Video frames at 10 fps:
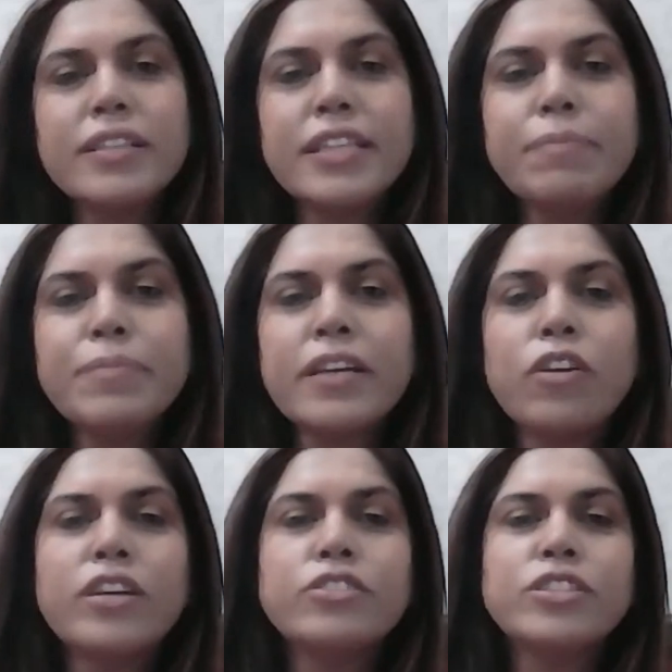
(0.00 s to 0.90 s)
Deep
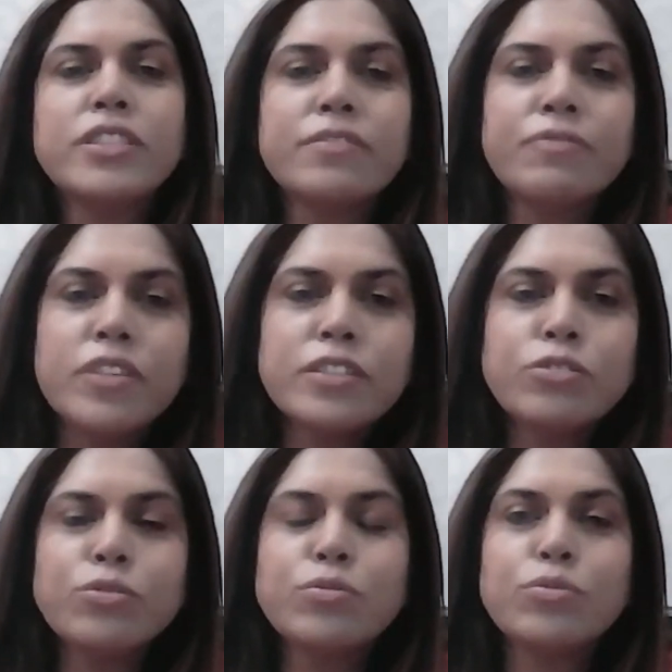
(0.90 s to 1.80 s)
technology
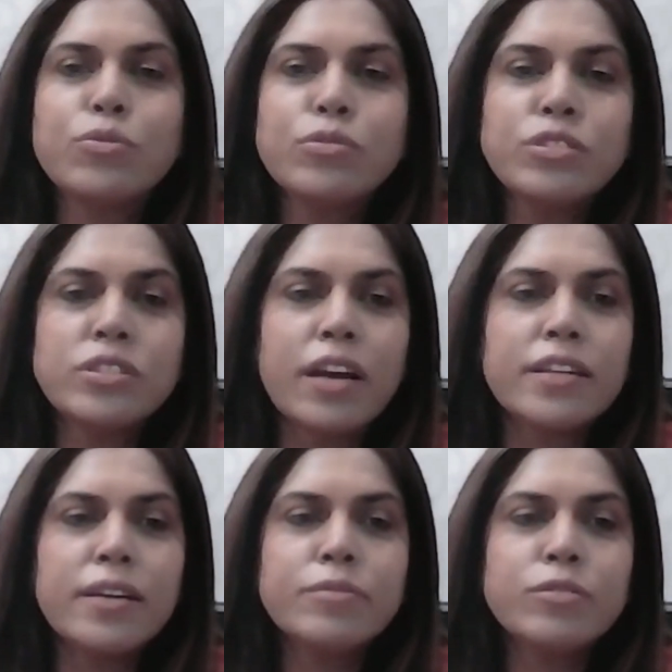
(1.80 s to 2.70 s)
refers to those
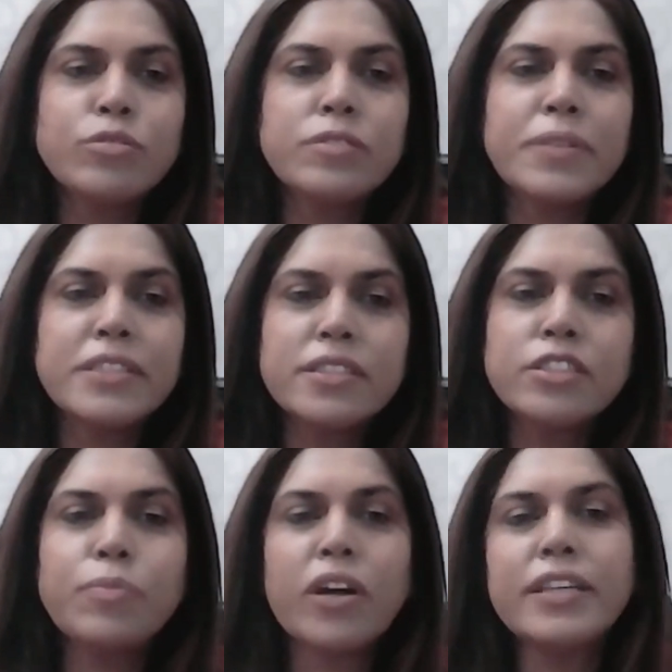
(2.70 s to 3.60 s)
startups whose
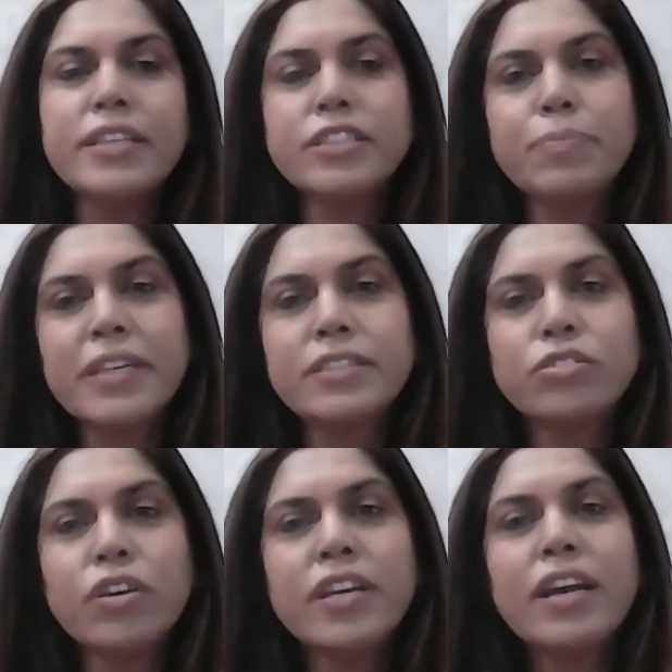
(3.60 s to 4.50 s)
business model is
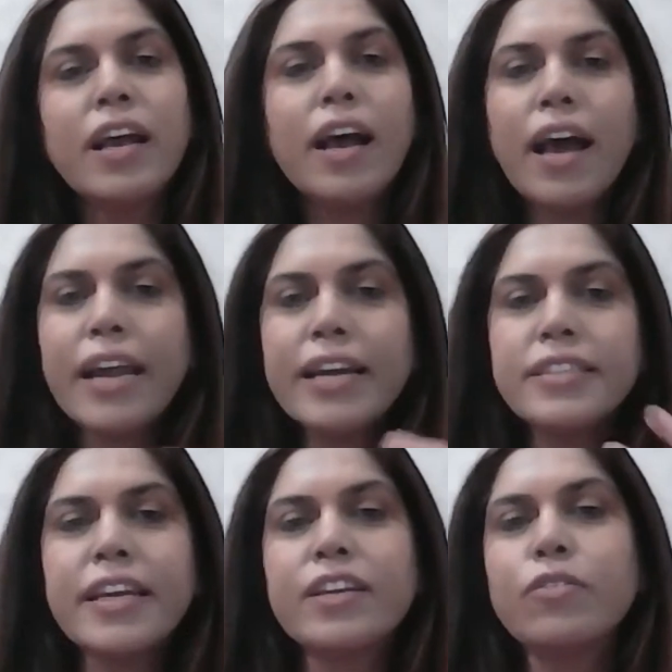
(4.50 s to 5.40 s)
based on
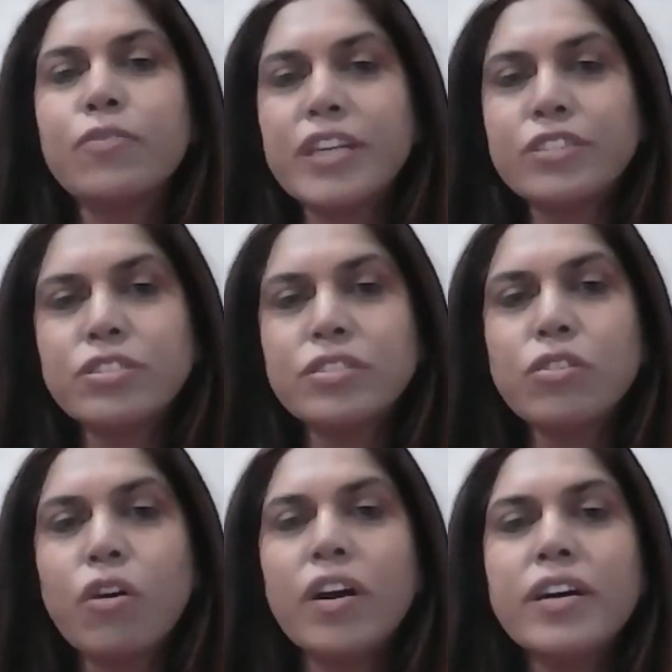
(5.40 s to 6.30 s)
high-tech innovation
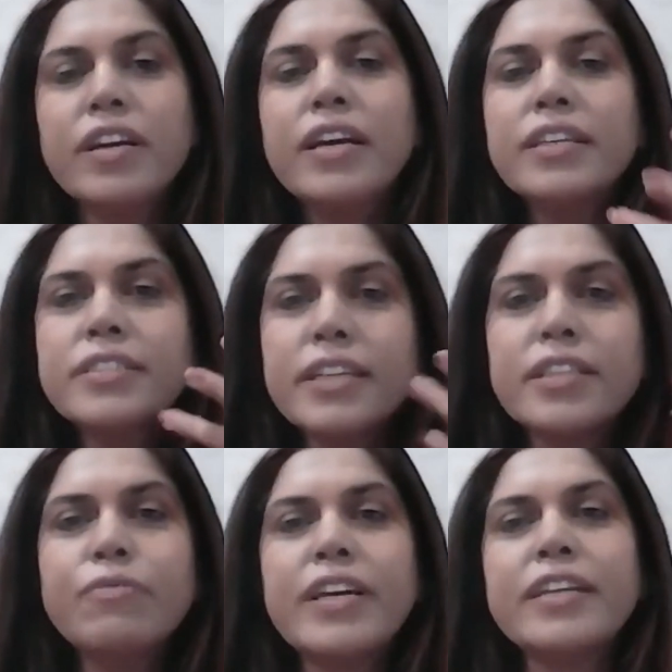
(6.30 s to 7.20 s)
or
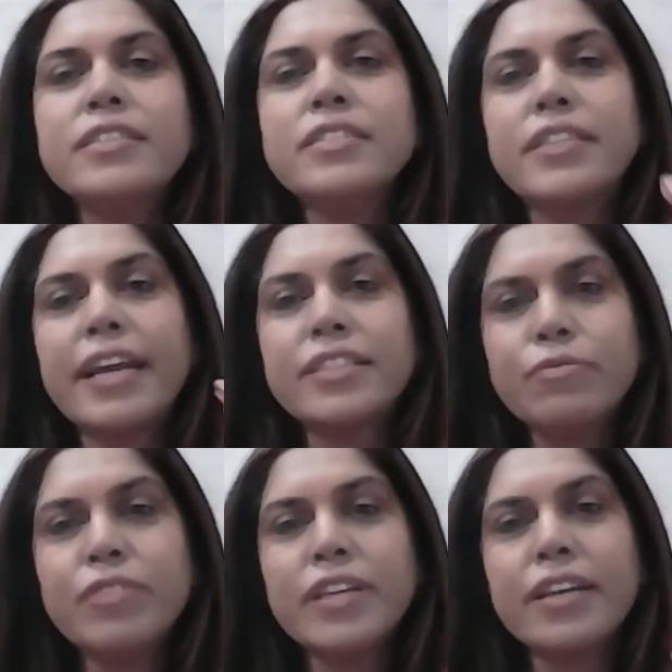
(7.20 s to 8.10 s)
significant
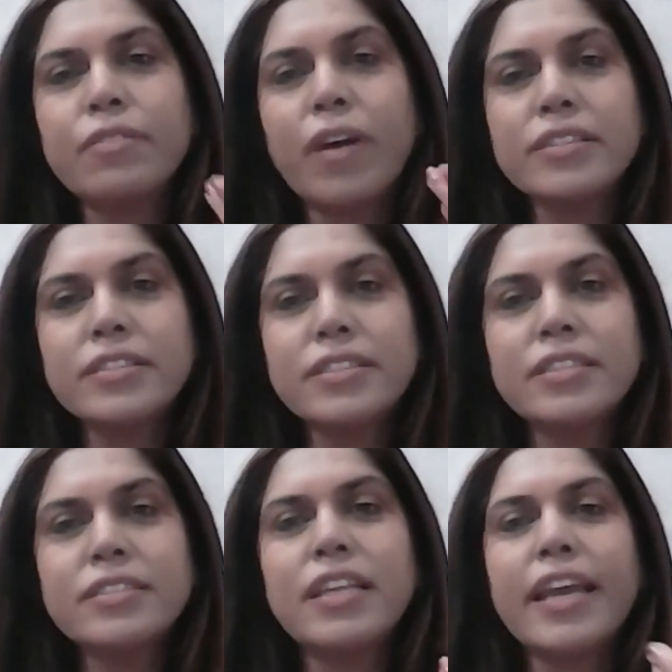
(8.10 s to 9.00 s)
scientific
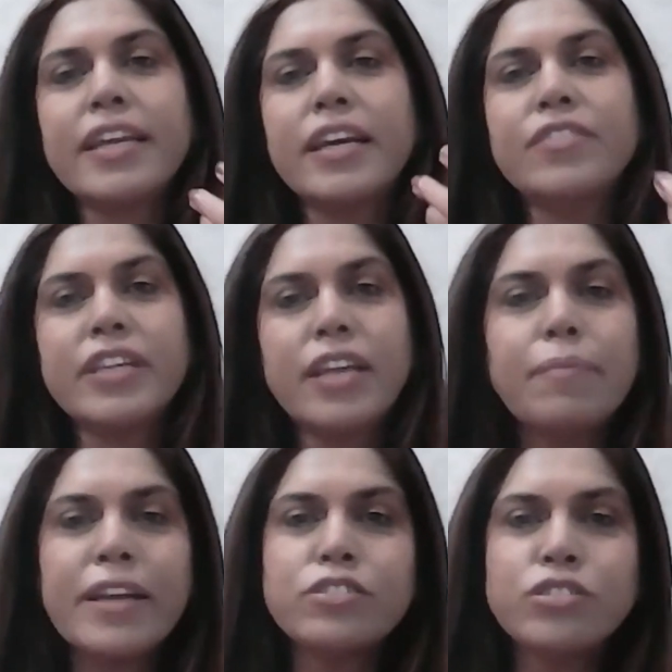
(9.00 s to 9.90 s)
advances. Like Irina
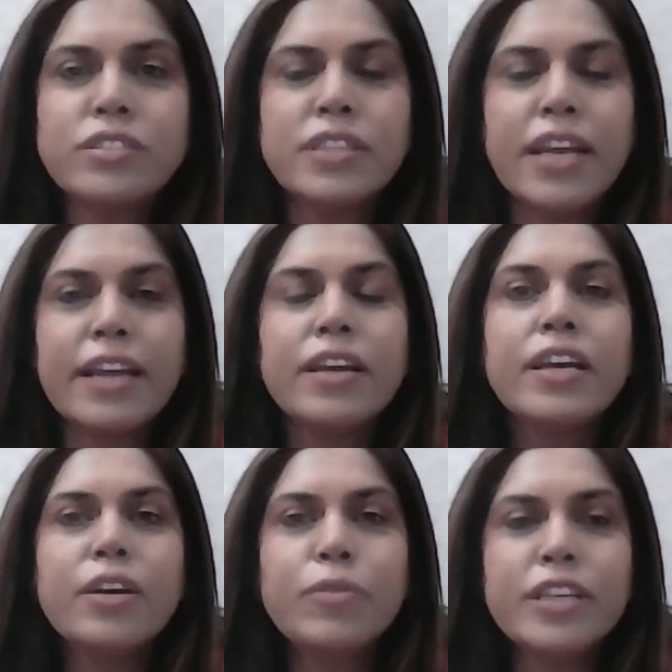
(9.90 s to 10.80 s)
mentioned, that
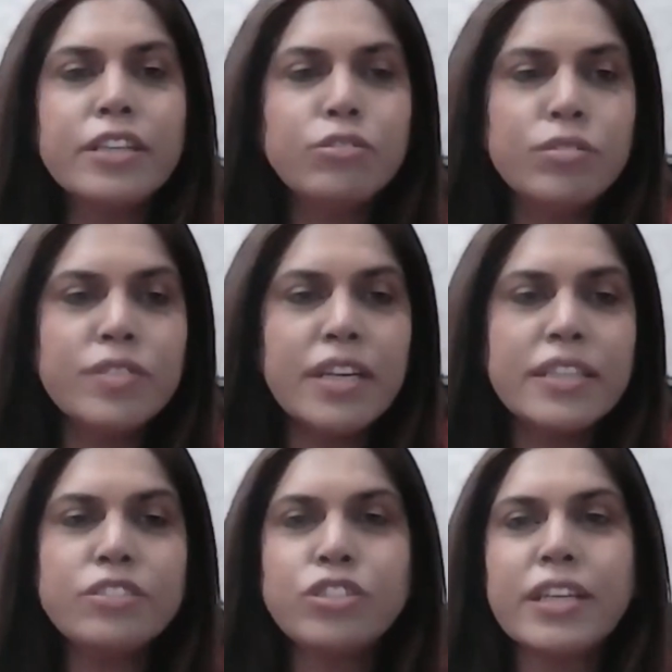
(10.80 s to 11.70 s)
we need to
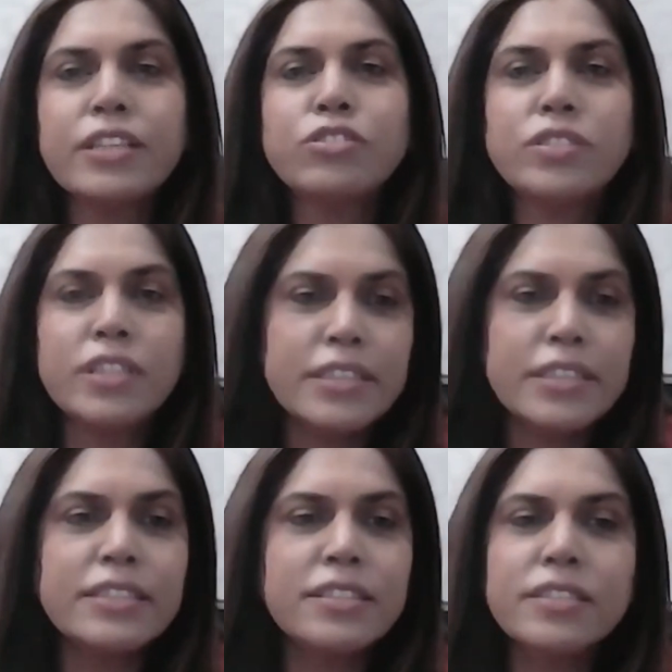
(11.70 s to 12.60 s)
really change the
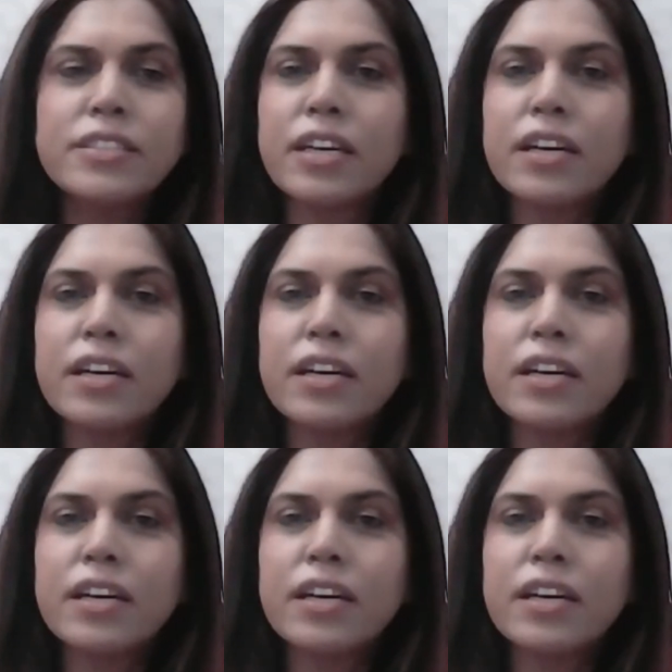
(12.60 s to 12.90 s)
thesis,